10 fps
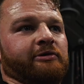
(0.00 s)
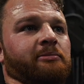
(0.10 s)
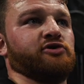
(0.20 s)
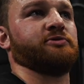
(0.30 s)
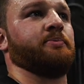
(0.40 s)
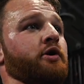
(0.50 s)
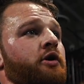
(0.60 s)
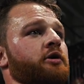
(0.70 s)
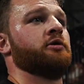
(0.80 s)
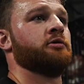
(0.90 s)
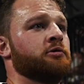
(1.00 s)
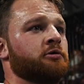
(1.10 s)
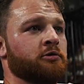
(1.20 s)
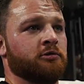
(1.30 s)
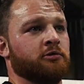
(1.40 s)
the most part,
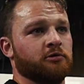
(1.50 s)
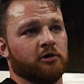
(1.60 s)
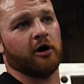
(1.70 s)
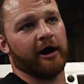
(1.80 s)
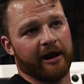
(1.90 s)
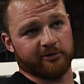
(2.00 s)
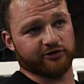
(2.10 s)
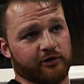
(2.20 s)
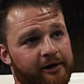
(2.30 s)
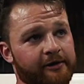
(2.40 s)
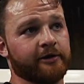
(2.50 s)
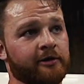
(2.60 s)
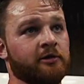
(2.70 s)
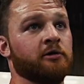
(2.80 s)
are hammer strength.